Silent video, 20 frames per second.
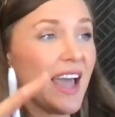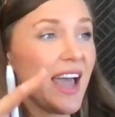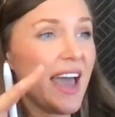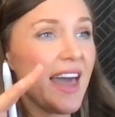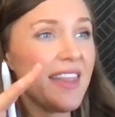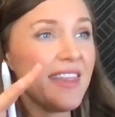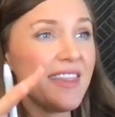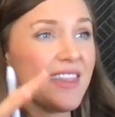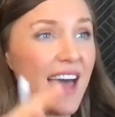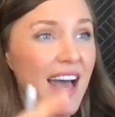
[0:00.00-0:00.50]

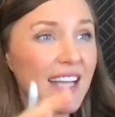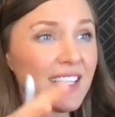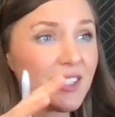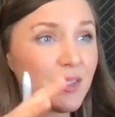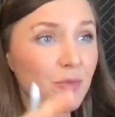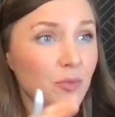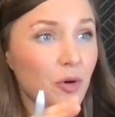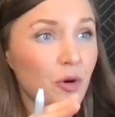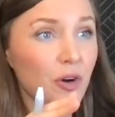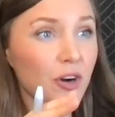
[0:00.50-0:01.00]
And
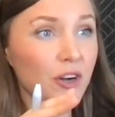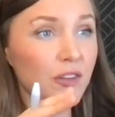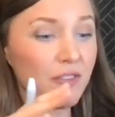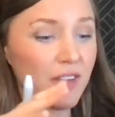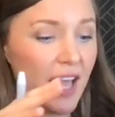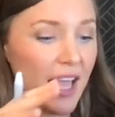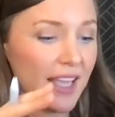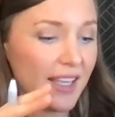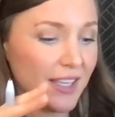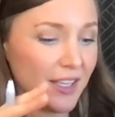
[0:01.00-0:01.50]
that's more of
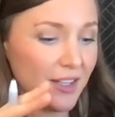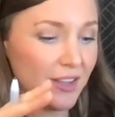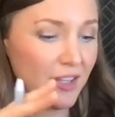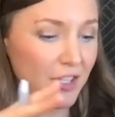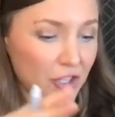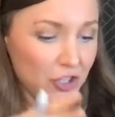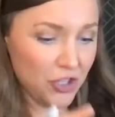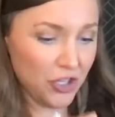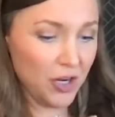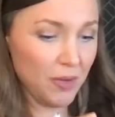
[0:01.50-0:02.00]
like
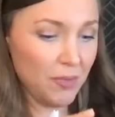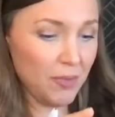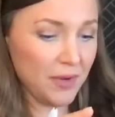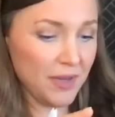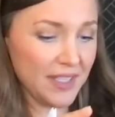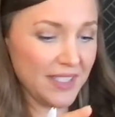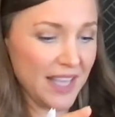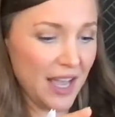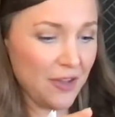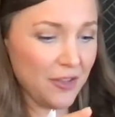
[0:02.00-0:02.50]
the ship
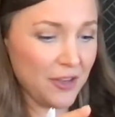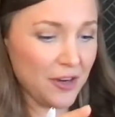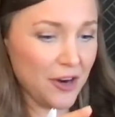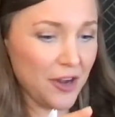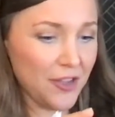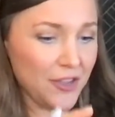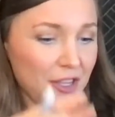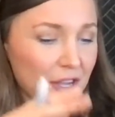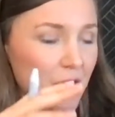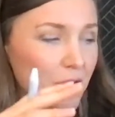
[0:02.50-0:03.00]
is out there
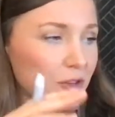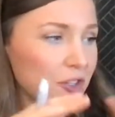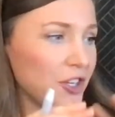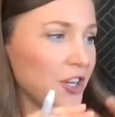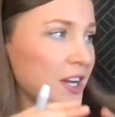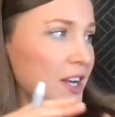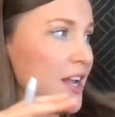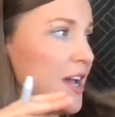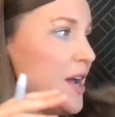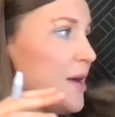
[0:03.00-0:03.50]
on the
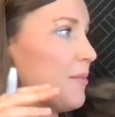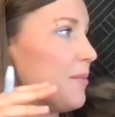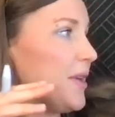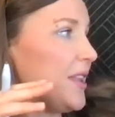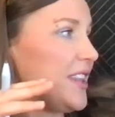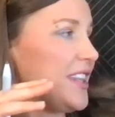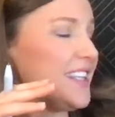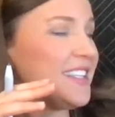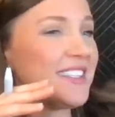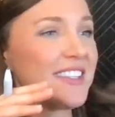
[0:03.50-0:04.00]
ocean,
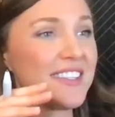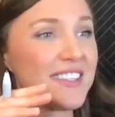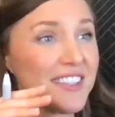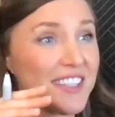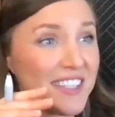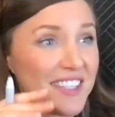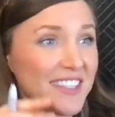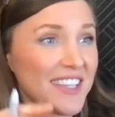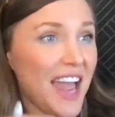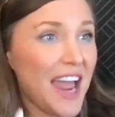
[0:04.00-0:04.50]
but this is
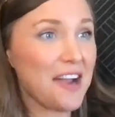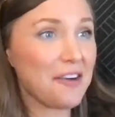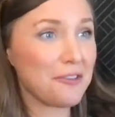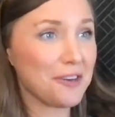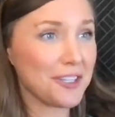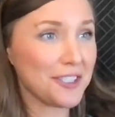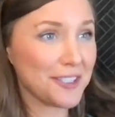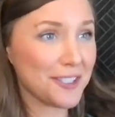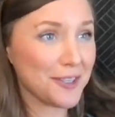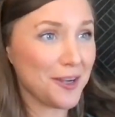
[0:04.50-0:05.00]
the
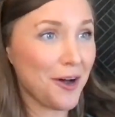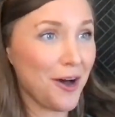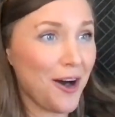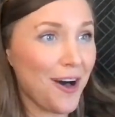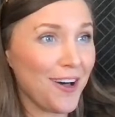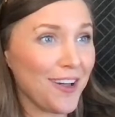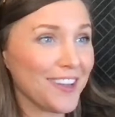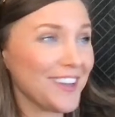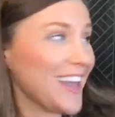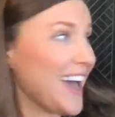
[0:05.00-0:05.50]
siren's
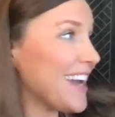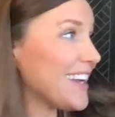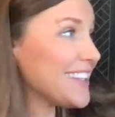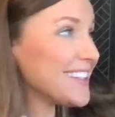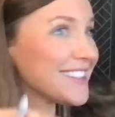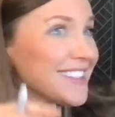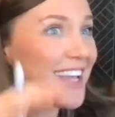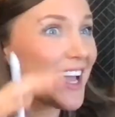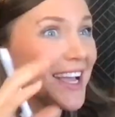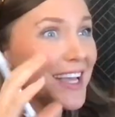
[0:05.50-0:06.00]
call. That
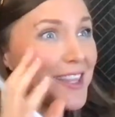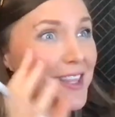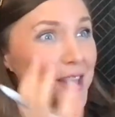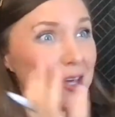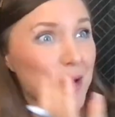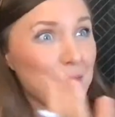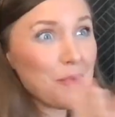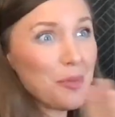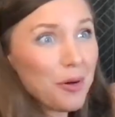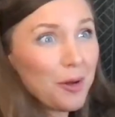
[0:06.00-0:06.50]
is like
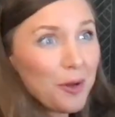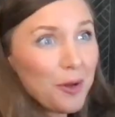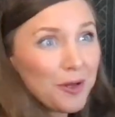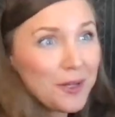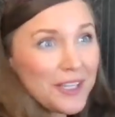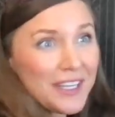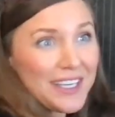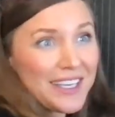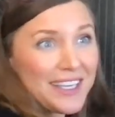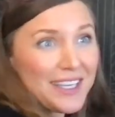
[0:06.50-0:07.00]
the
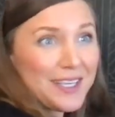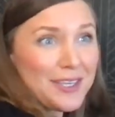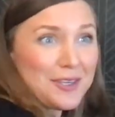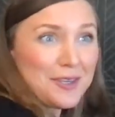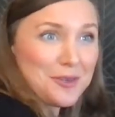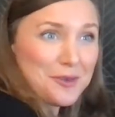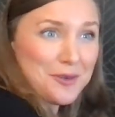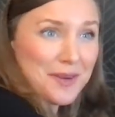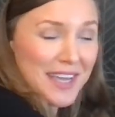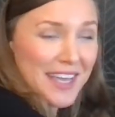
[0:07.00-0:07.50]
pulling
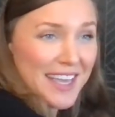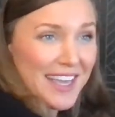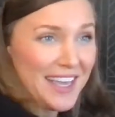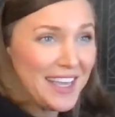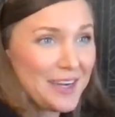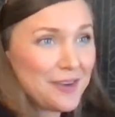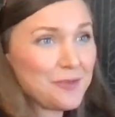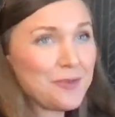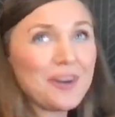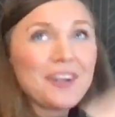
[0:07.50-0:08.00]
you
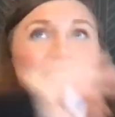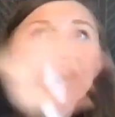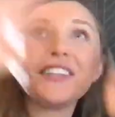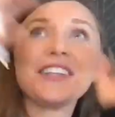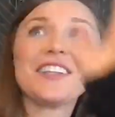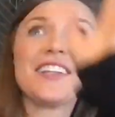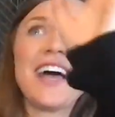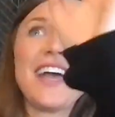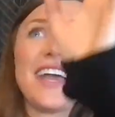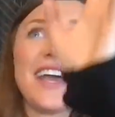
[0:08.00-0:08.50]
in, where the
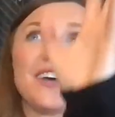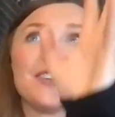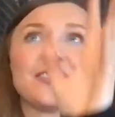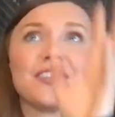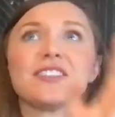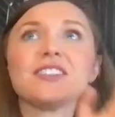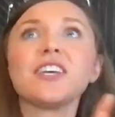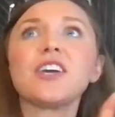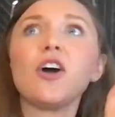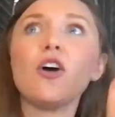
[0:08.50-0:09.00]
lighthouse,
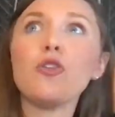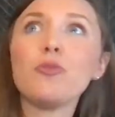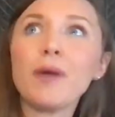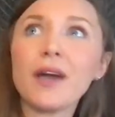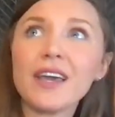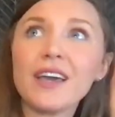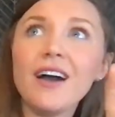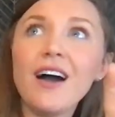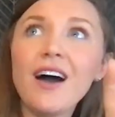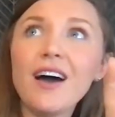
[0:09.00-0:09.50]
it's like, oh
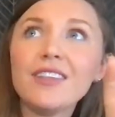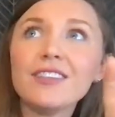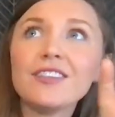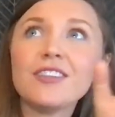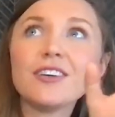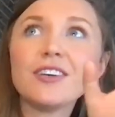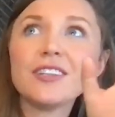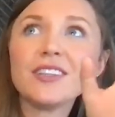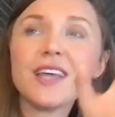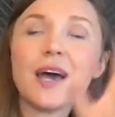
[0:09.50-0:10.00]
my God,
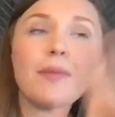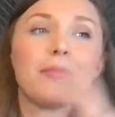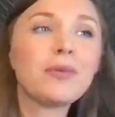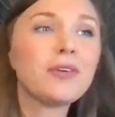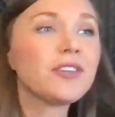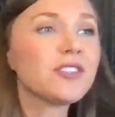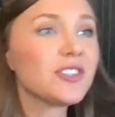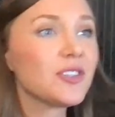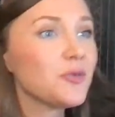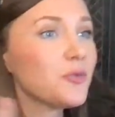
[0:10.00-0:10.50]
look at that
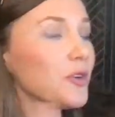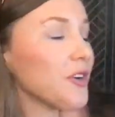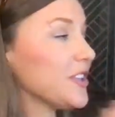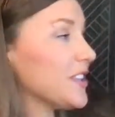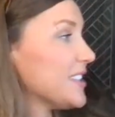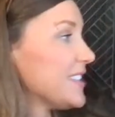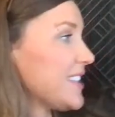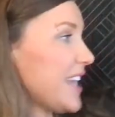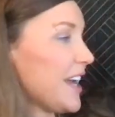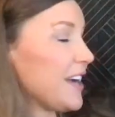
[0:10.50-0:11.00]
person, where
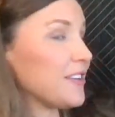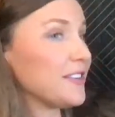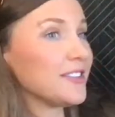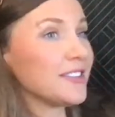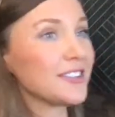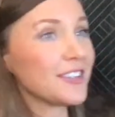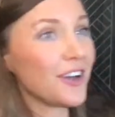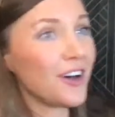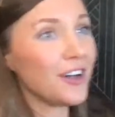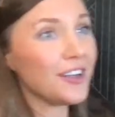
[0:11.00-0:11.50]
the
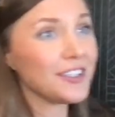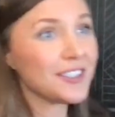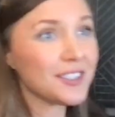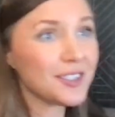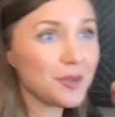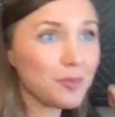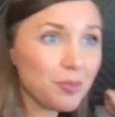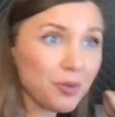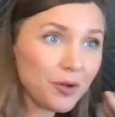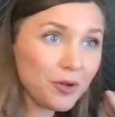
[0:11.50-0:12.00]
siren's call is
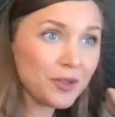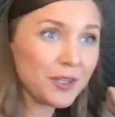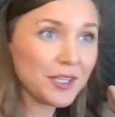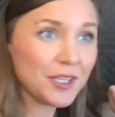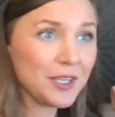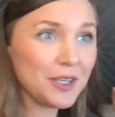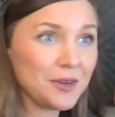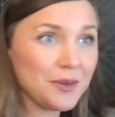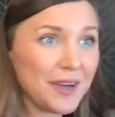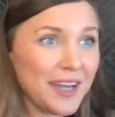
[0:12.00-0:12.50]
the
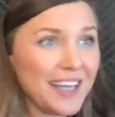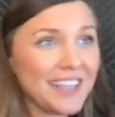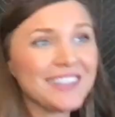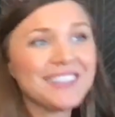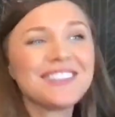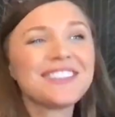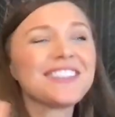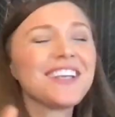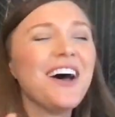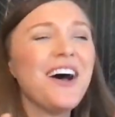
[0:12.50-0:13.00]
pulling you
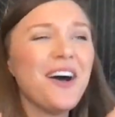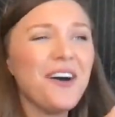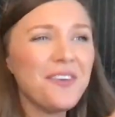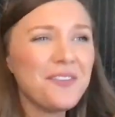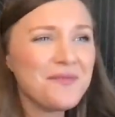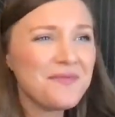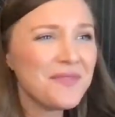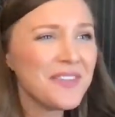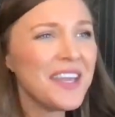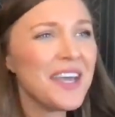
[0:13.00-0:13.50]
in.
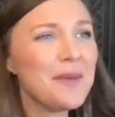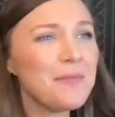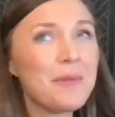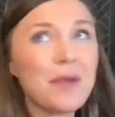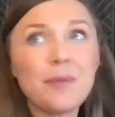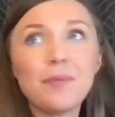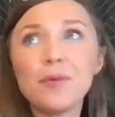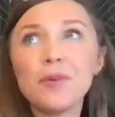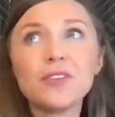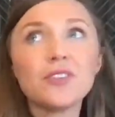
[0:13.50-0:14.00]
So
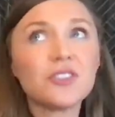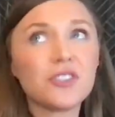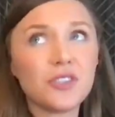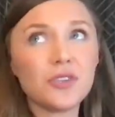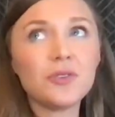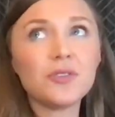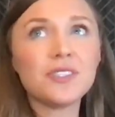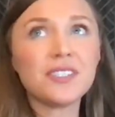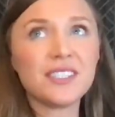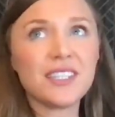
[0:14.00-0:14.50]
people
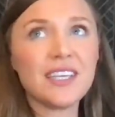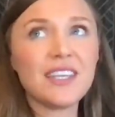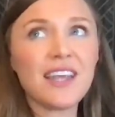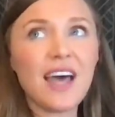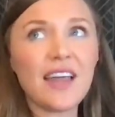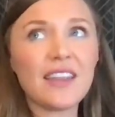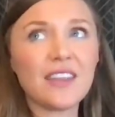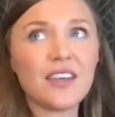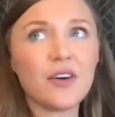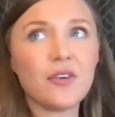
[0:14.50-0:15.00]
do see
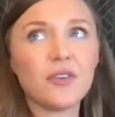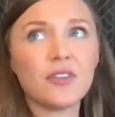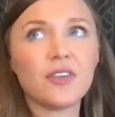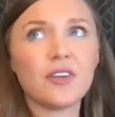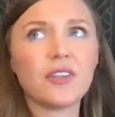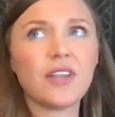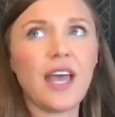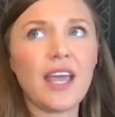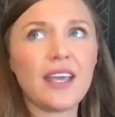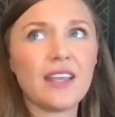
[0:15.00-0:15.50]
that though. And
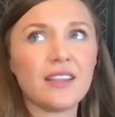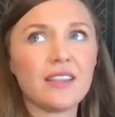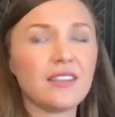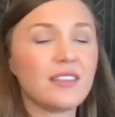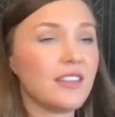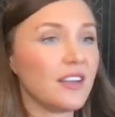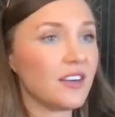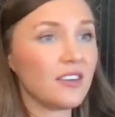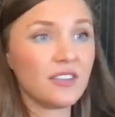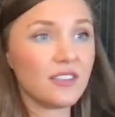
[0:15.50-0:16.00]
they're like,
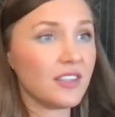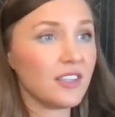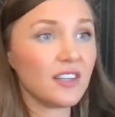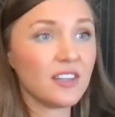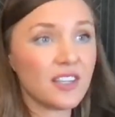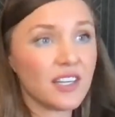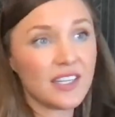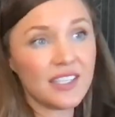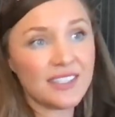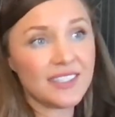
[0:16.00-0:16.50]
they're
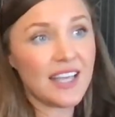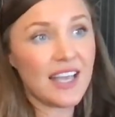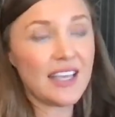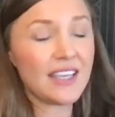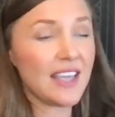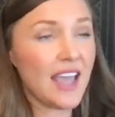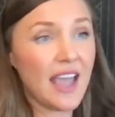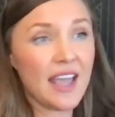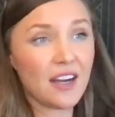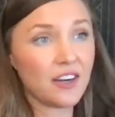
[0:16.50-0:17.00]
going to say
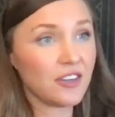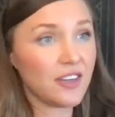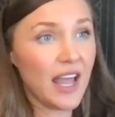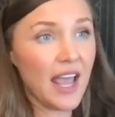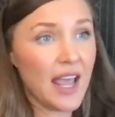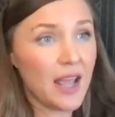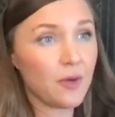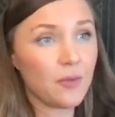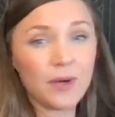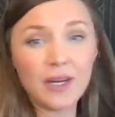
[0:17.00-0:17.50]
yay or
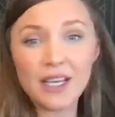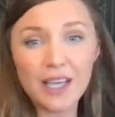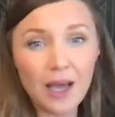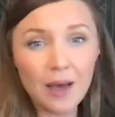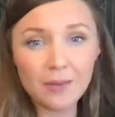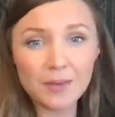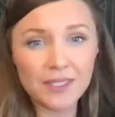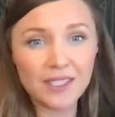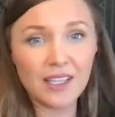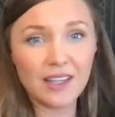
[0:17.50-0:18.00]
nay when it
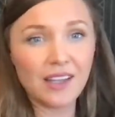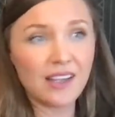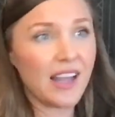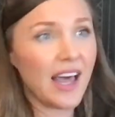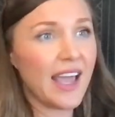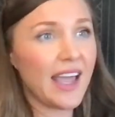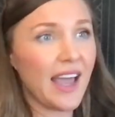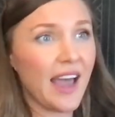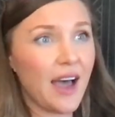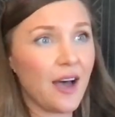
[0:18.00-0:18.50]
comes to the
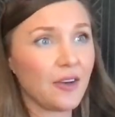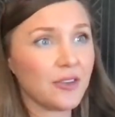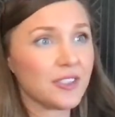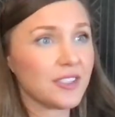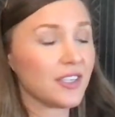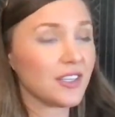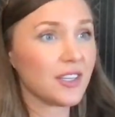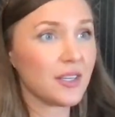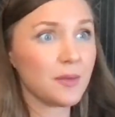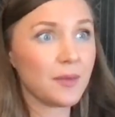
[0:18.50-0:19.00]
lighthouse.
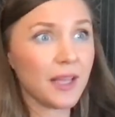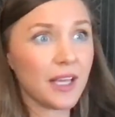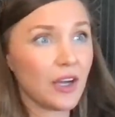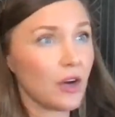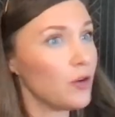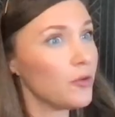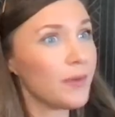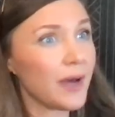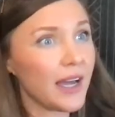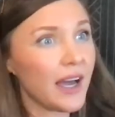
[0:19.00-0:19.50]
They're going to be like,
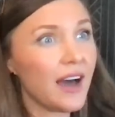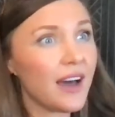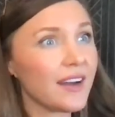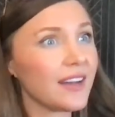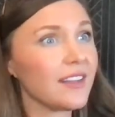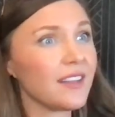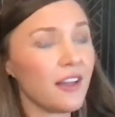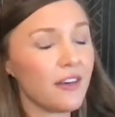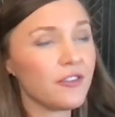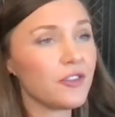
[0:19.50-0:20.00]
oh my God,
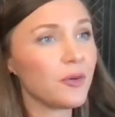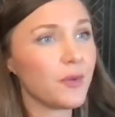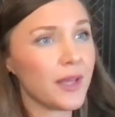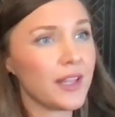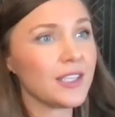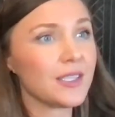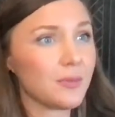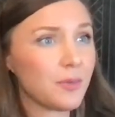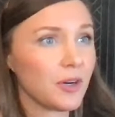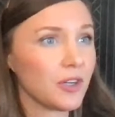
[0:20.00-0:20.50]
I love the way
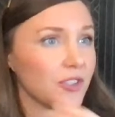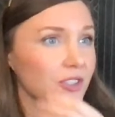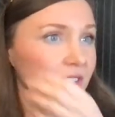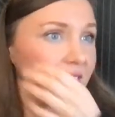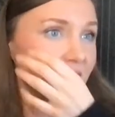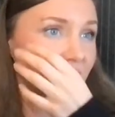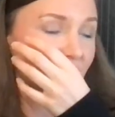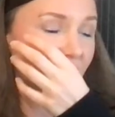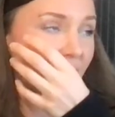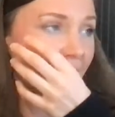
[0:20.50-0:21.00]
this
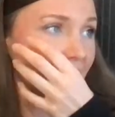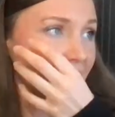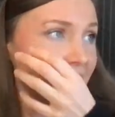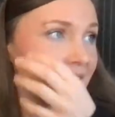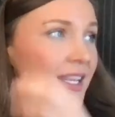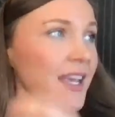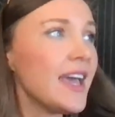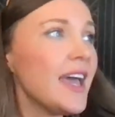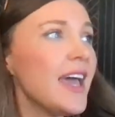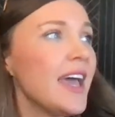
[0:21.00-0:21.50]
person shines.